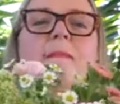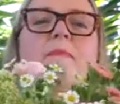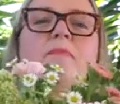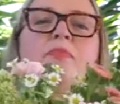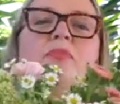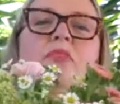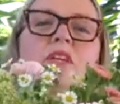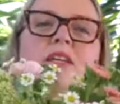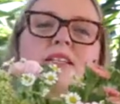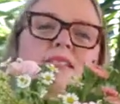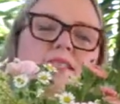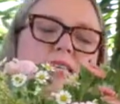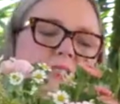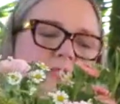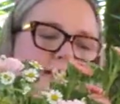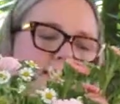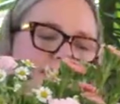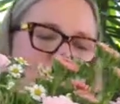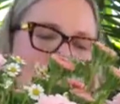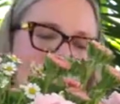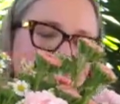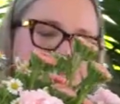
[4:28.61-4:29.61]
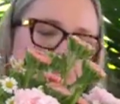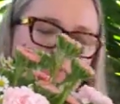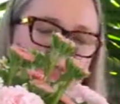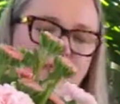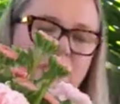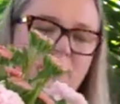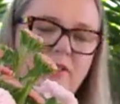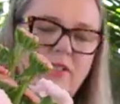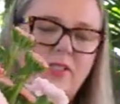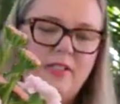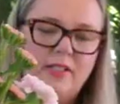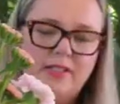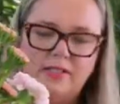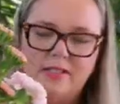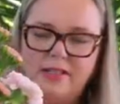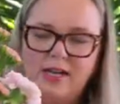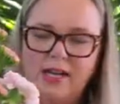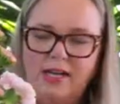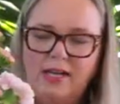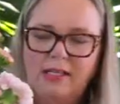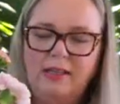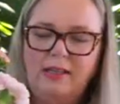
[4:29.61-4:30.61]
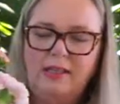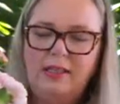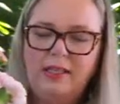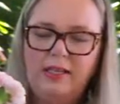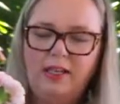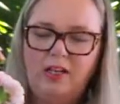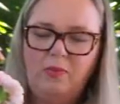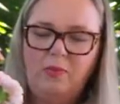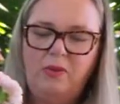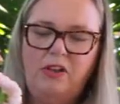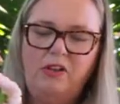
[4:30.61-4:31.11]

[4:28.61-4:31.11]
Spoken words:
because their stems just need a little